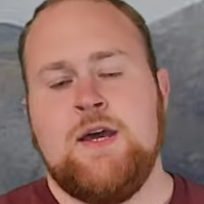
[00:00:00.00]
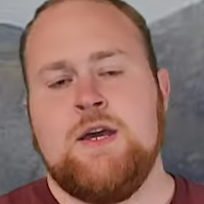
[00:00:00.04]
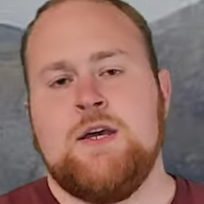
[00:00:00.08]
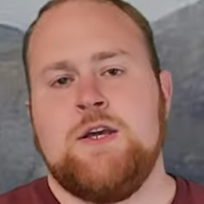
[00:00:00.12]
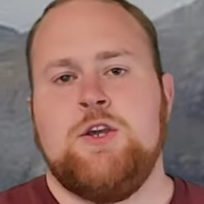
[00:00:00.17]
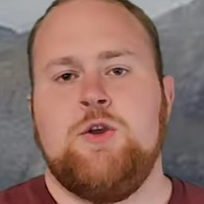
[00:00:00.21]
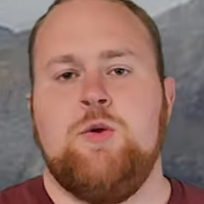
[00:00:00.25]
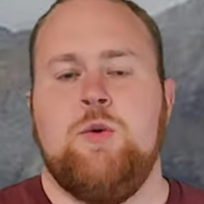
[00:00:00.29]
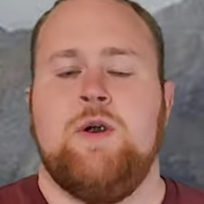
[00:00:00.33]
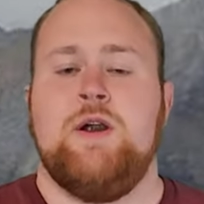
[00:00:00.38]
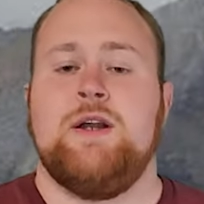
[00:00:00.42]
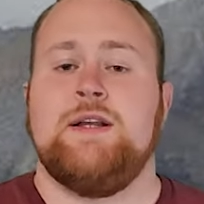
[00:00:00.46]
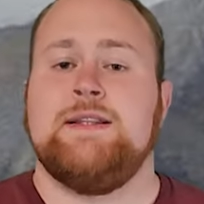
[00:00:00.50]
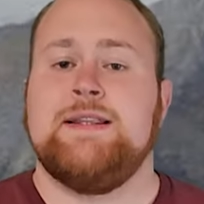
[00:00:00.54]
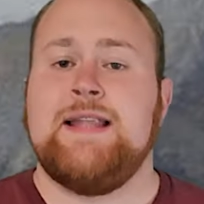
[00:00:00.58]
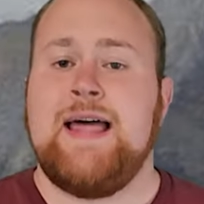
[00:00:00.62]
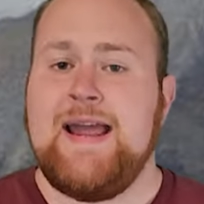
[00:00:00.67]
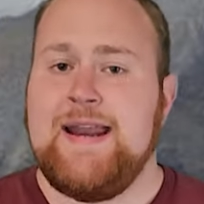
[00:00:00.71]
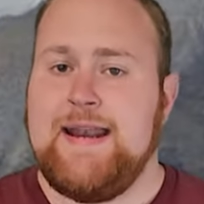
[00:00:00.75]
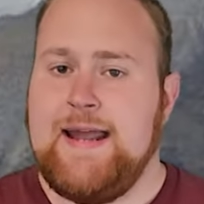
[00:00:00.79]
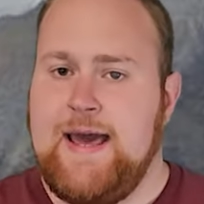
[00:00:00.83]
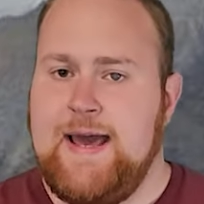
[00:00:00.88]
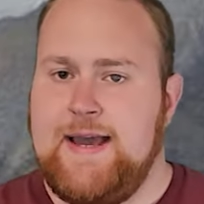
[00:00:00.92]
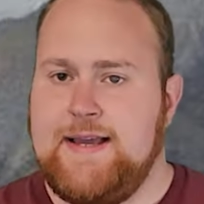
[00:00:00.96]
You are
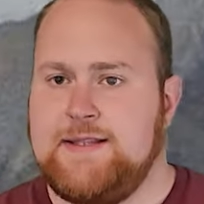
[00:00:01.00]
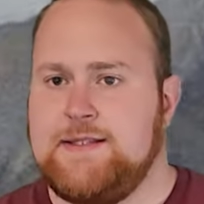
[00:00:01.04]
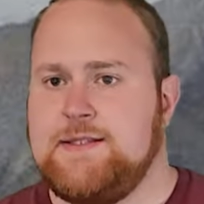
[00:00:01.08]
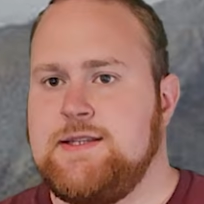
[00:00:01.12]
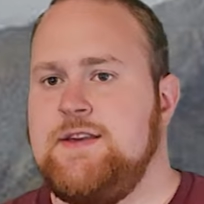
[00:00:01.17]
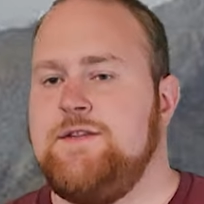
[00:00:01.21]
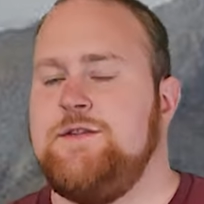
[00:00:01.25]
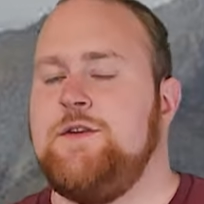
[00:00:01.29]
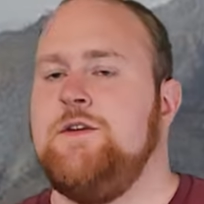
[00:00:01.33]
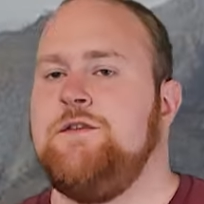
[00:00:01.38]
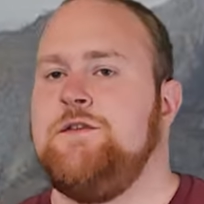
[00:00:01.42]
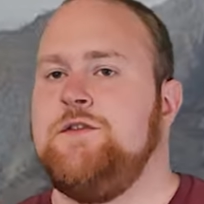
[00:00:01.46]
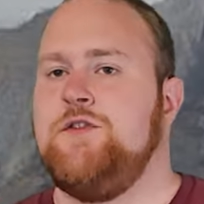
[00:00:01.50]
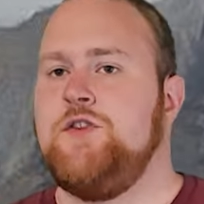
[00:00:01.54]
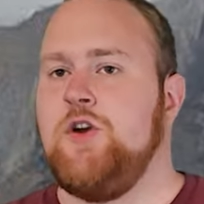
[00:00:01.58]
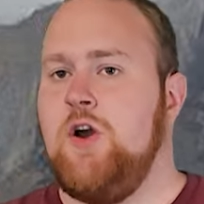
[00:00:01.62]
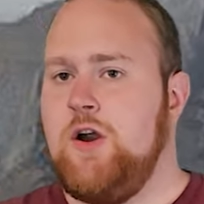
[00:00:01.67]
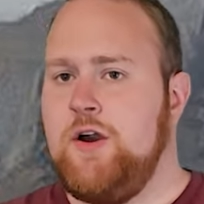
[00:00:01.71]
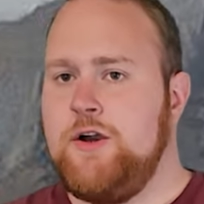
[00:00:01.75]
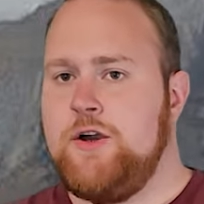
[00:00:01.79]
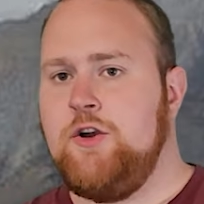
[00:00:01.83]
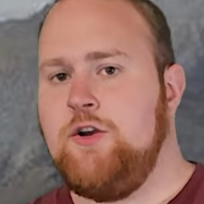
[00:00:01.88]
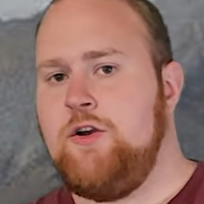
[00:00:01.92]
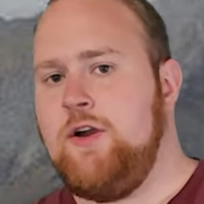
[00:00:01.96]
light eyes. If you have
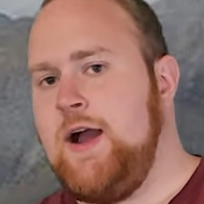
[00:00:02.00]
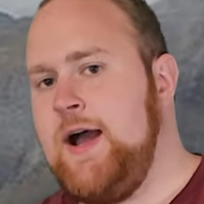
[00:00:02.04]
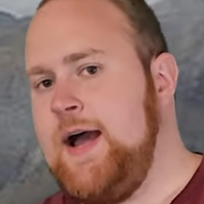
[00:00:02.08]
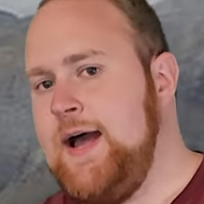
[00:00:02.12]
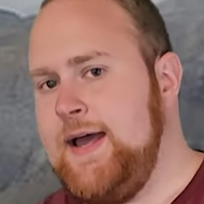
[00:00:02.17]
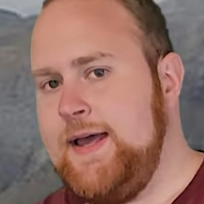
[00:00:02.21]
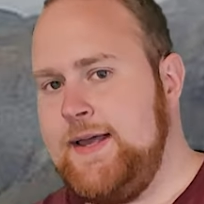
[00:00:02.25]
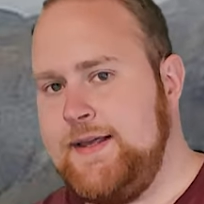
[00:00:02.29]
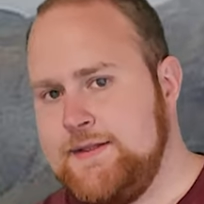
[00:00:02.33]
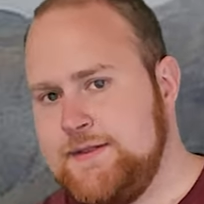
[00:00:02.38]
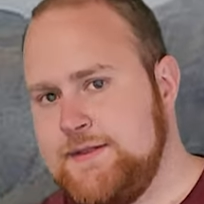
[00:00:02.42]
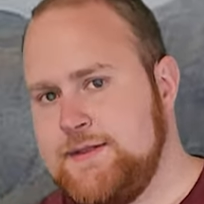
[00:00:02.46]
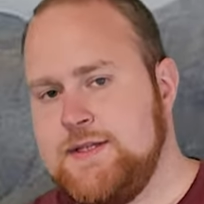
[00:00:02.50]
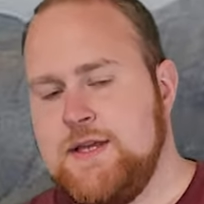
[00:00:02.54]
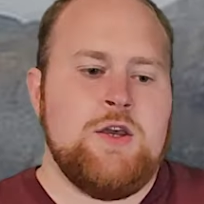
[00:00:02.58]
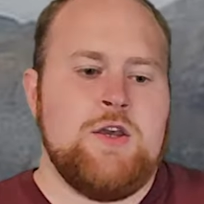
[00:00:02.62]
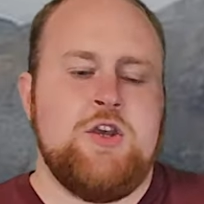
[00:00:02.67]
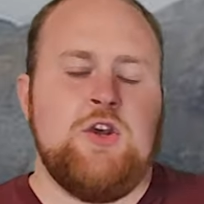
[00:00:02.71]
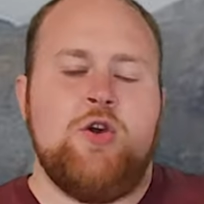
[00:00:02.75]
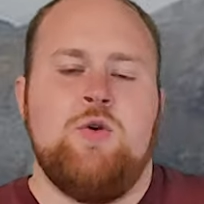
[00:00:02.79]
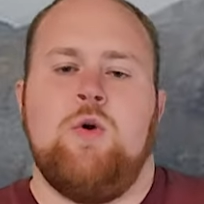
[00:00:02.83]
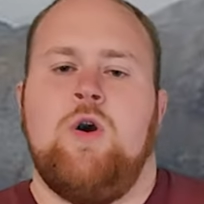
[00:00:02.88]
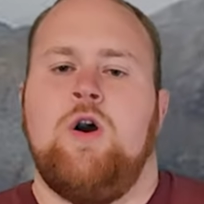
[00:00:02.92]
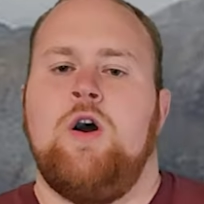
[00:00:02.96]
darker eyes,
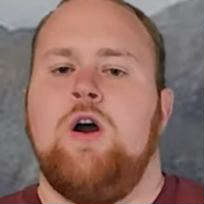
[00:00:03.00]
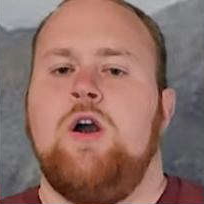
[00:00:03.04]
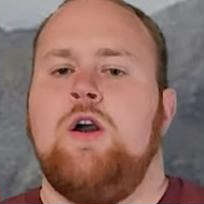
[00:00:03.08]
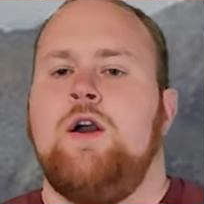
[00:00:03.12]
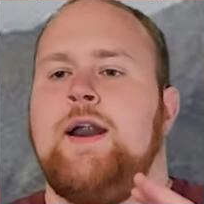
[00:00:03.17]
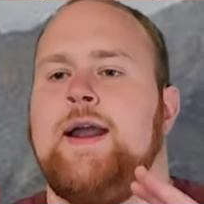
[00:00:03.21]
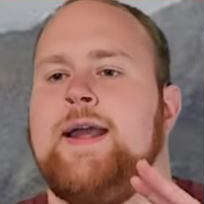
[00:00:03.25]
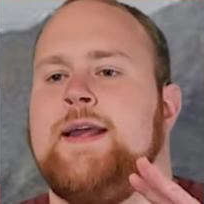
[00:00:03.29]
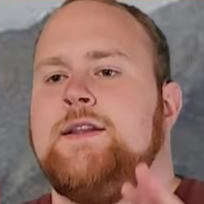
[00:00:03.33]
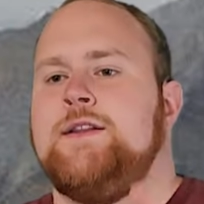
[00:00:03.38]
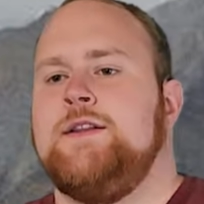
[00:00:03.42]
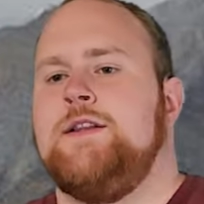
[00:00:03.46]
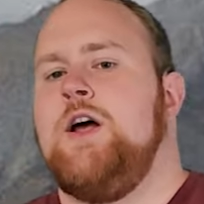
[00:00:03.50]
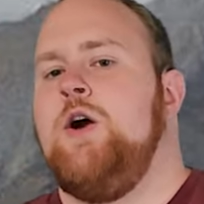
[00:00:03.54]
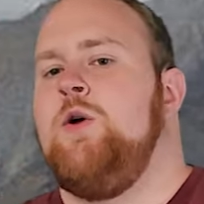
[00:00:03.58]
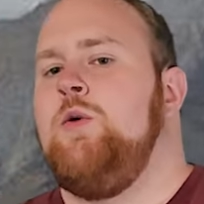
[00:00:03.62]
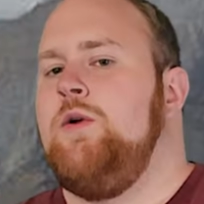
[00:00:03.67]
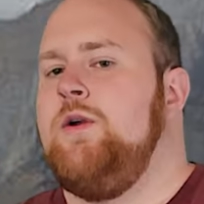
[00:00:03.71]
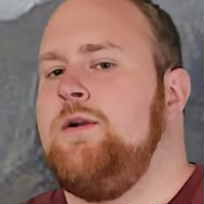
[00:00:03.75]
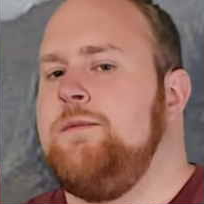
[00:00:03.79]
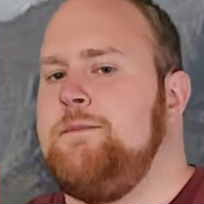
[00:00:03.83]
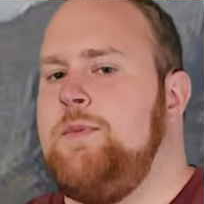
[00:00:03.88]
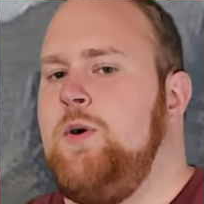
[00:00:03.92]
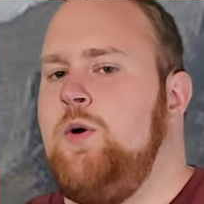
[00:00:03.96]
you are a
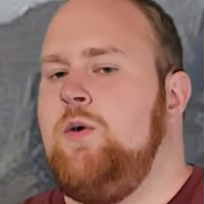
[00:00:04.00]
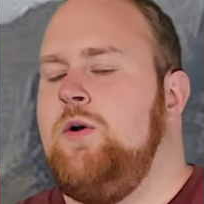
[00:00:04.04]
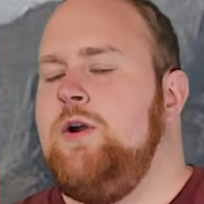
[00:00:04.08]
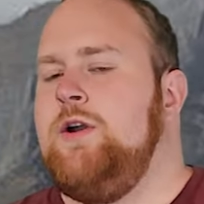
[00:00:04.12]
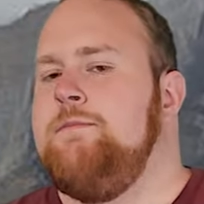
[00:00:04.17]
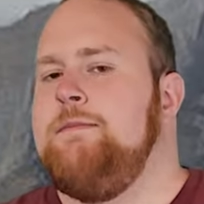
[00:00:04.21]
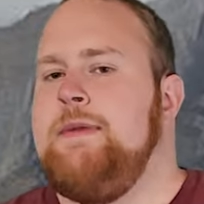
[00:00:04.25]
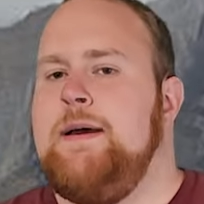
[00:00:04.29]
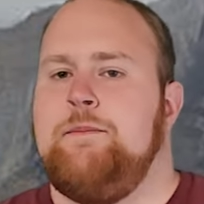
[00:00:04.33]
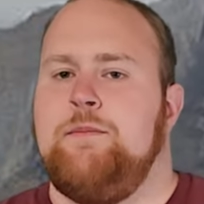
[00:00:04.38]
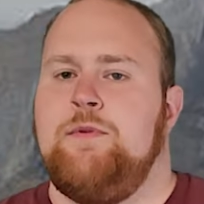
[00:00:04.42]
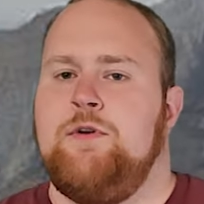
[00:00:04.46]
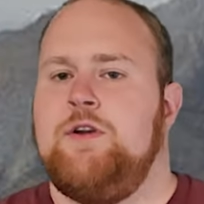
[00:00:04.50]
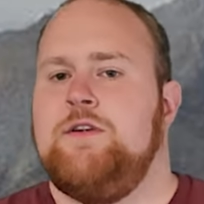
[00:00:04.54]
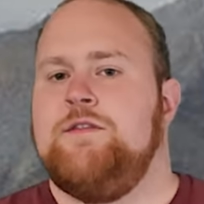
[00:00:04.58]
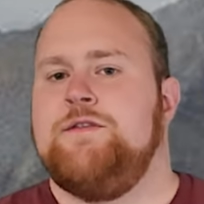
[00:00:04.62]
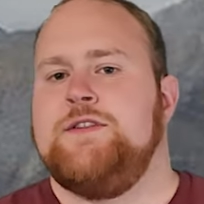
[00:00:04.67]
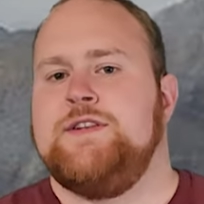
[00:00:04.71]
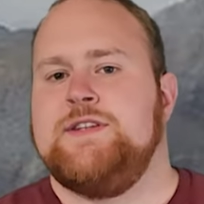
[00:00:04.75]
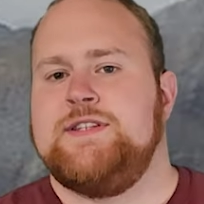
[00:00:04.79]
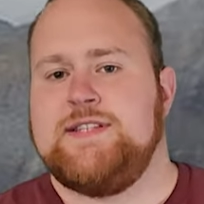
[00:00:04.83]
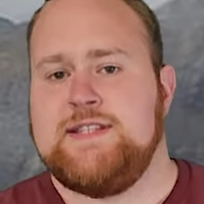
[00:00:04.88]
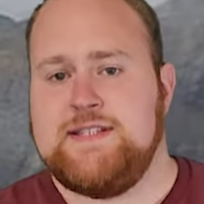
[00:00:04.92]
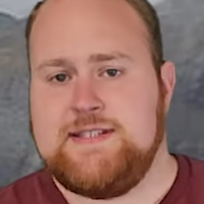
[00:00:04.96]
lower born member of
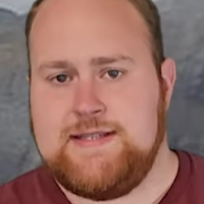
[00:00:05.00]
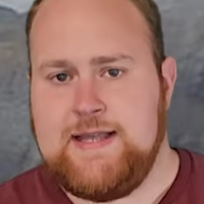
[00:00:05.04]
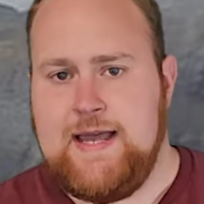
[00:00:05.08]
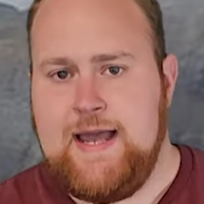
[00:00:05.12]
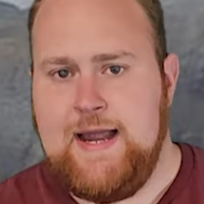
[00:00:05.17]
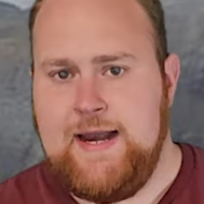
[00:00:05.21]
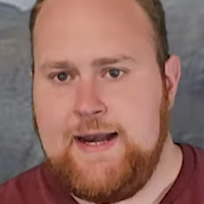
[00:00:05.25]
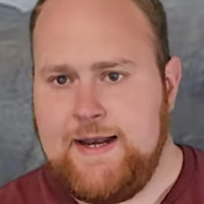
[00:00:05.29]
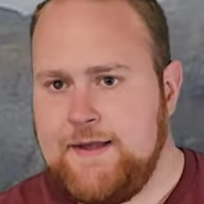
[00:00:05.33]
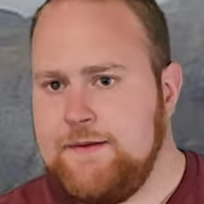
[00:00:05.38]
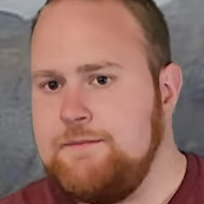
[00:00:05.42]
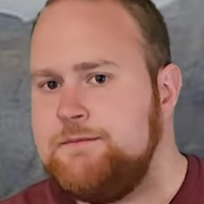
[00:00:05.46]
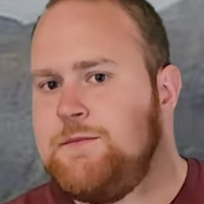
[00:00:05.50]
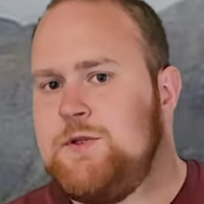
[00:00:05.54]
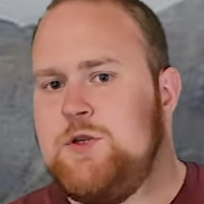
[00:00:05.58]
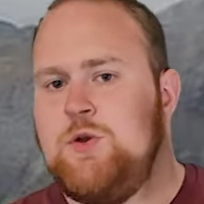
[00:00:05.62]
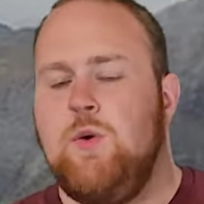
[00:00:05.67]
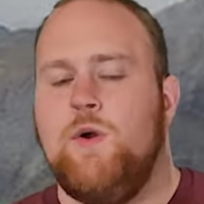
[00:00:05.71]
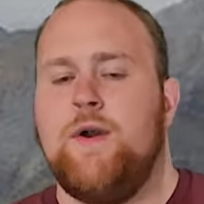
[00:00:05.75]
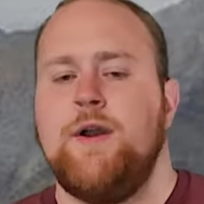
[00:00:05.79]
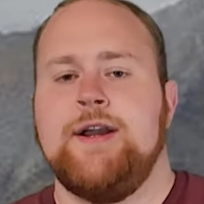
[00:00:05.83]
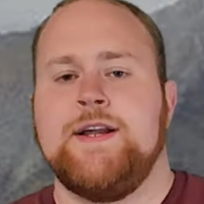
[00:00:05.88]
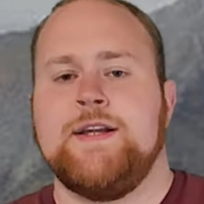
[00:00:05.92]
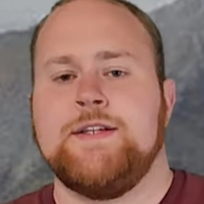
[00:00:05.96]
the society. You
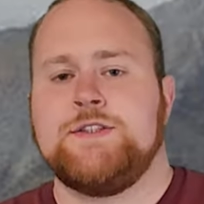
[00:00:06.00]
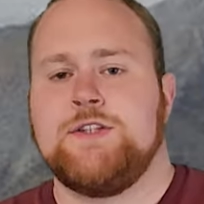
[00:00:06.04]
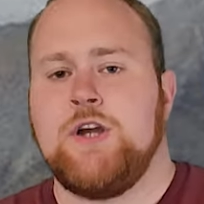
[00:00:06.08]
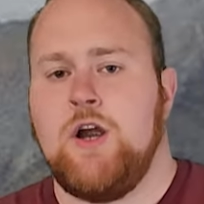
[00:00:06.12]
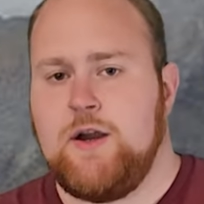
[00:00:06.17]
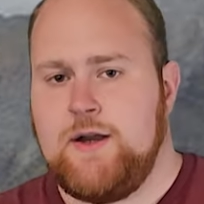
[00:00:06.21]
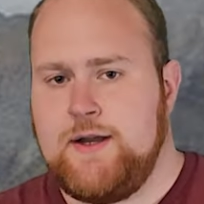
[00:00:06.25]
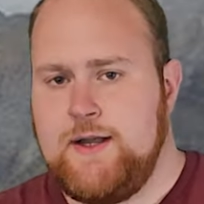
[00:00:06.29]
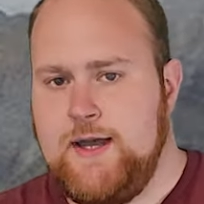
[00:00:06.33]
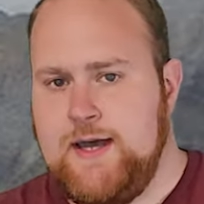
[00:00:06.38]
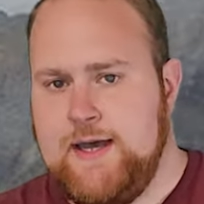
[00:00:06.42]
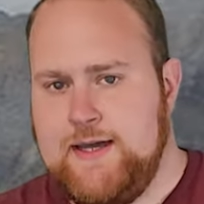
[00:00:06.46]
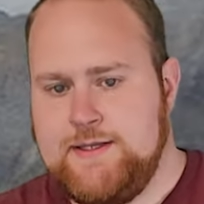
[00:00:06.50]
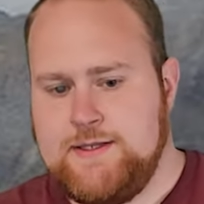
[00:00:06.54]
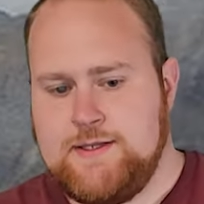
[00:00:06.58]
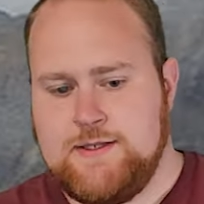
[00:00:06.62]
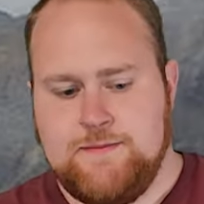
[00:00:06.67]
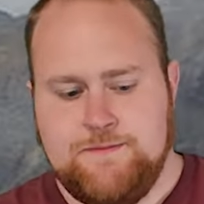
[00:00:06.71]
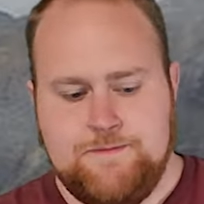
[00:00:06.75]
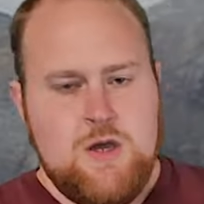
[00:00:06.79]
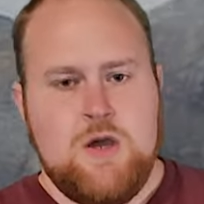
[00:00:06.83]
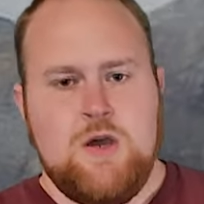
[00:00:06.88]
are a dark eyes.